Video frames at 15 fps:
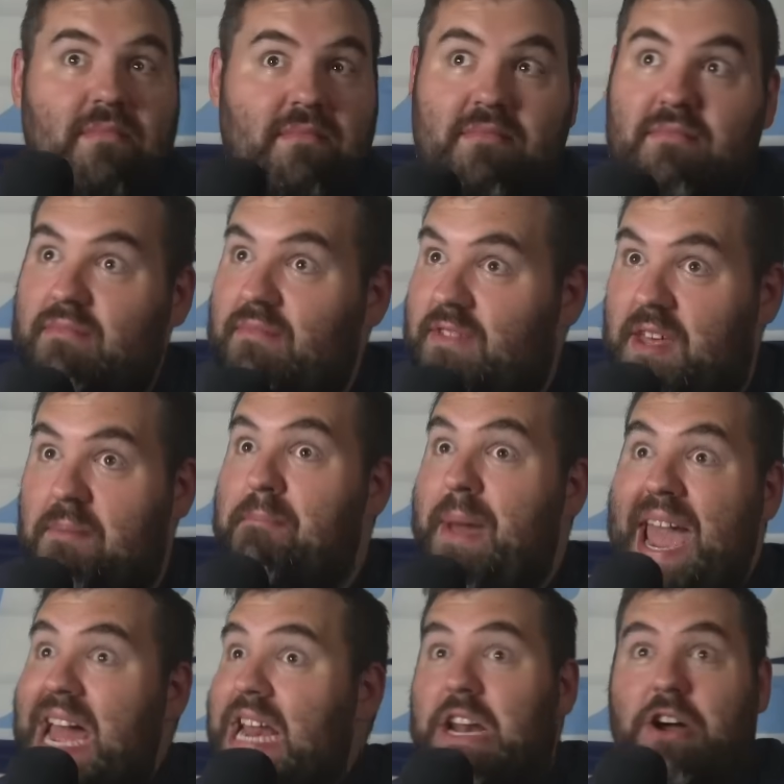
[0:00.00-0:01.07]
the
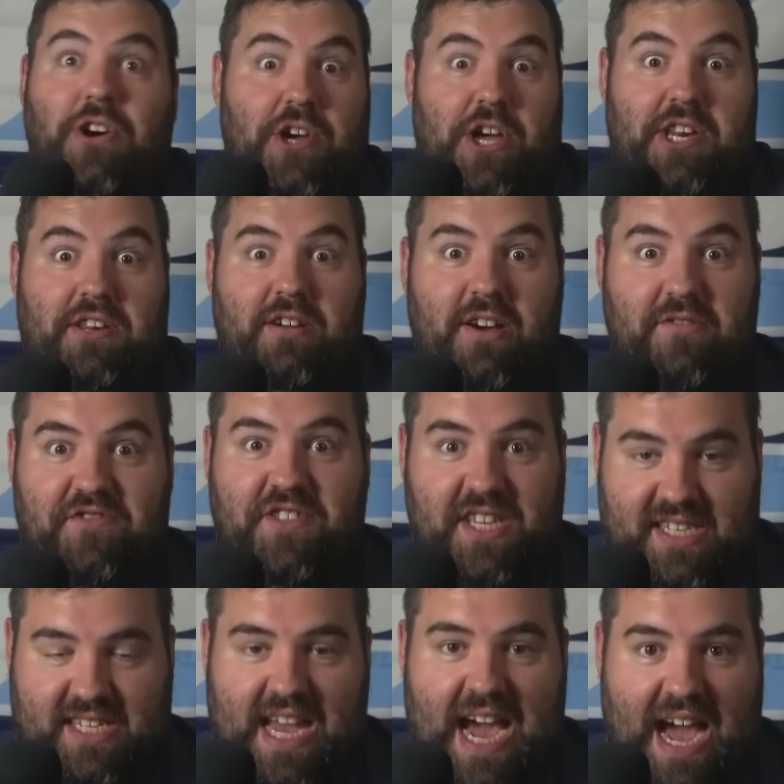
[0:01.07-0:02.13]
manhood of
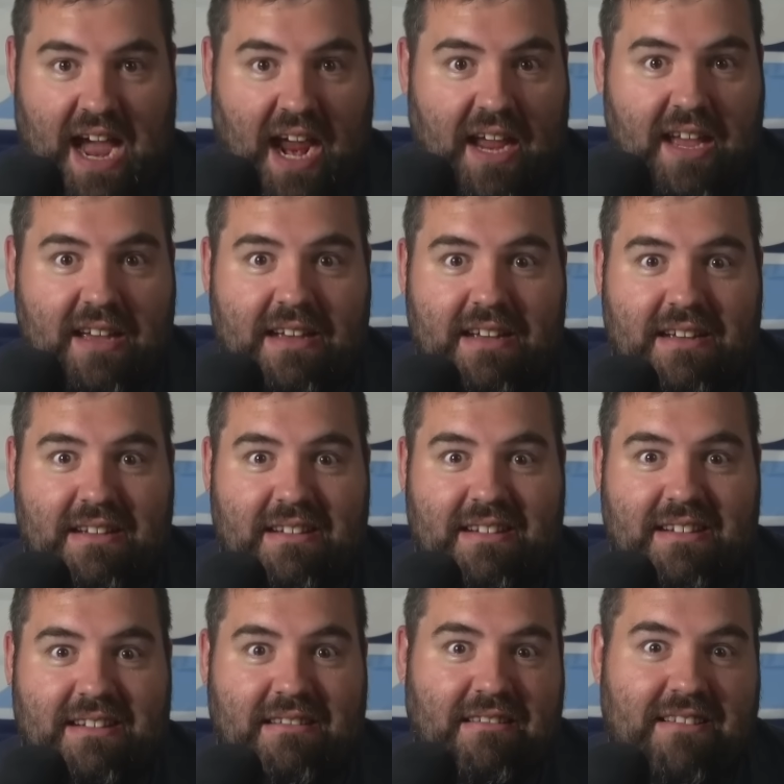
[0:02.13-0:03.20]
this guy
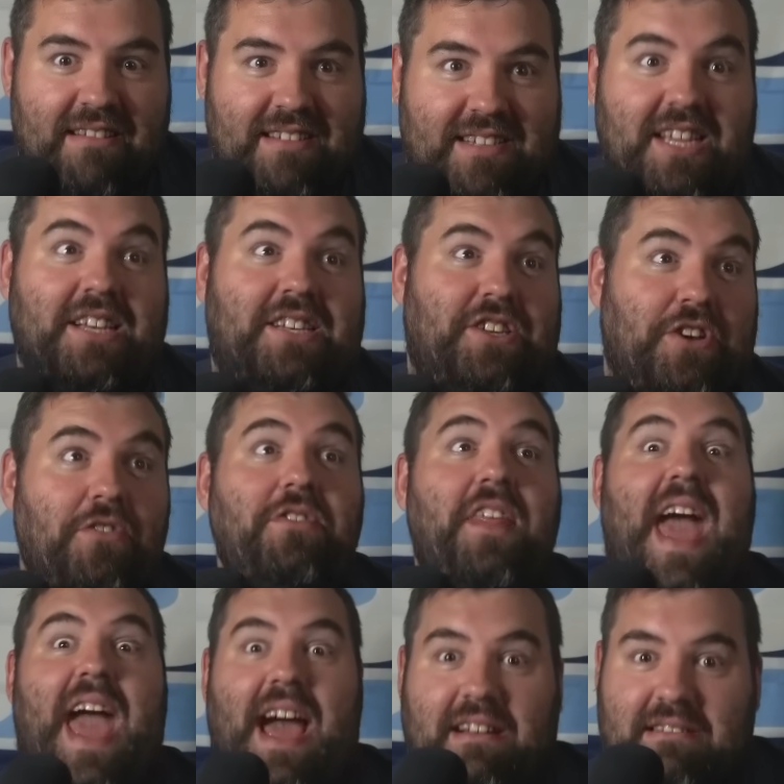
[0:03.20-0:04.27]
to do
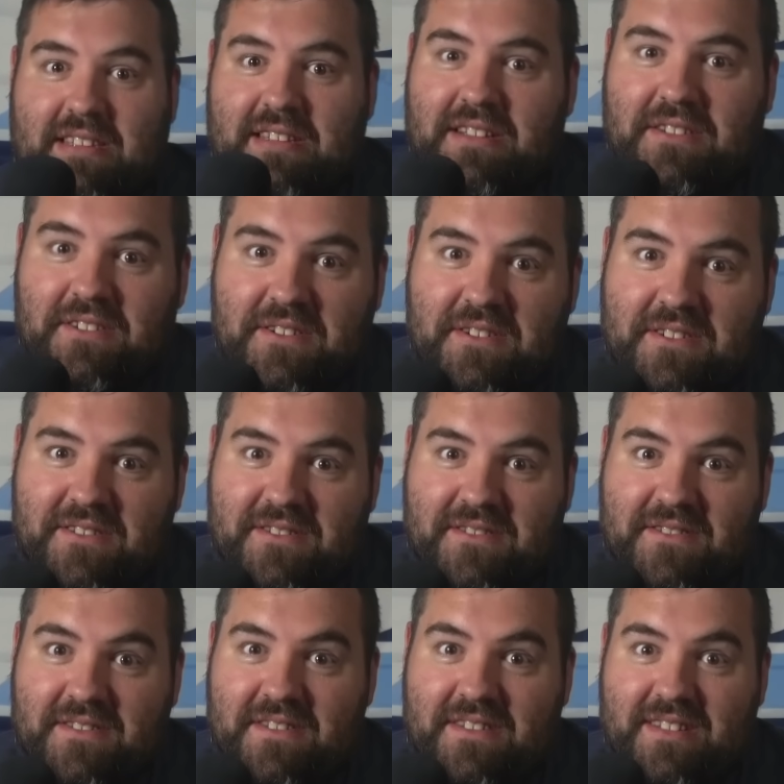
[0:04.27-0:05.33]
that.
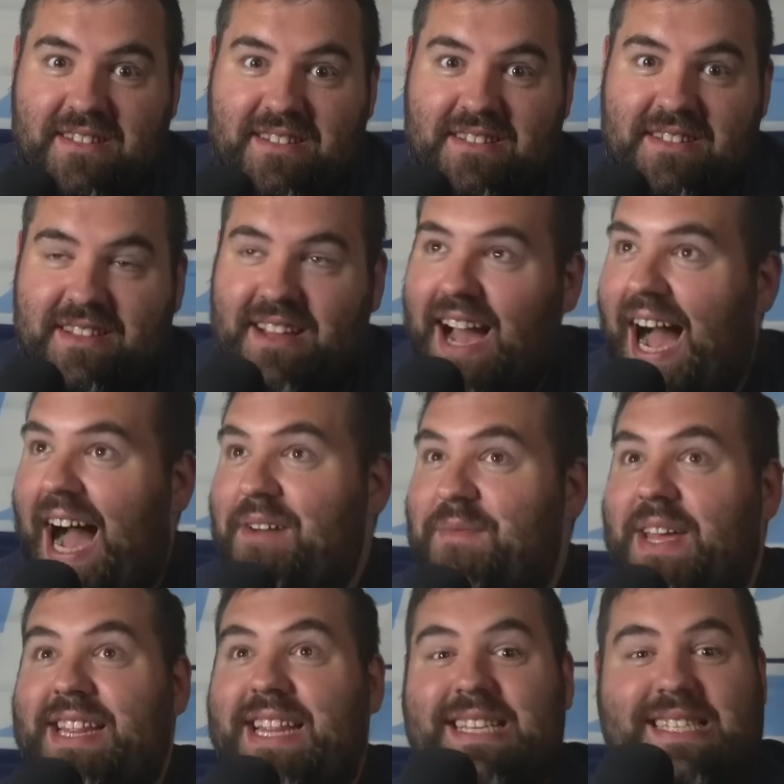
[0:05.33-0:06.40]
I
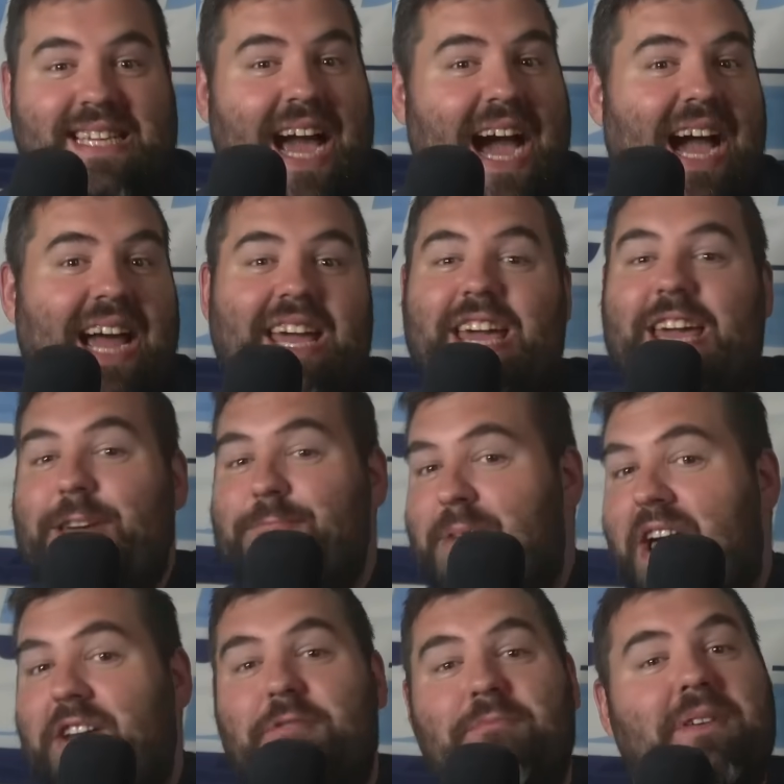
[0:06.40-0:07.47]
mean, this guy,
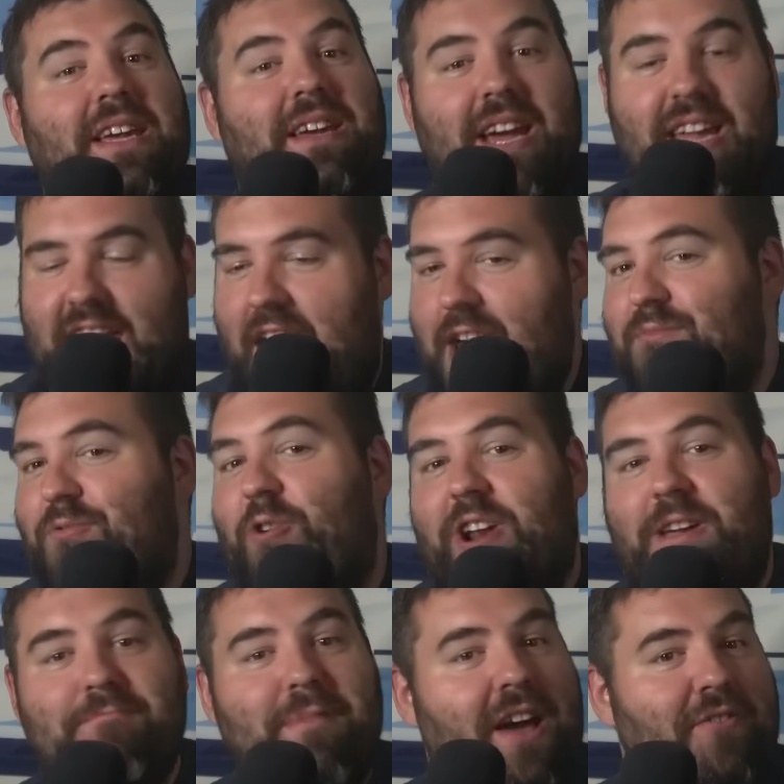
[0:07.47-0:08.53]
Cam Ward, he
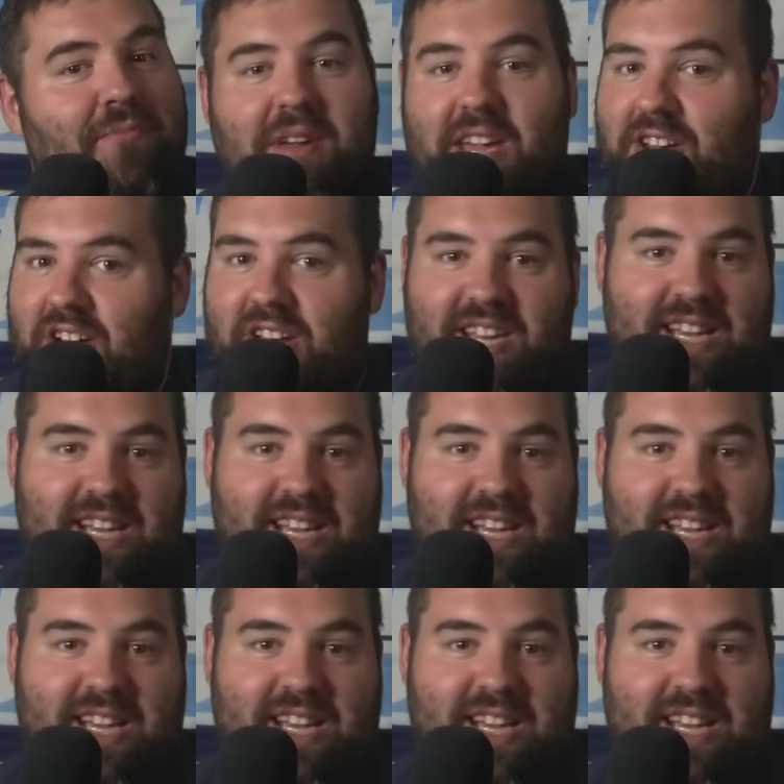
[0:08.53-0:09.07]
better be good because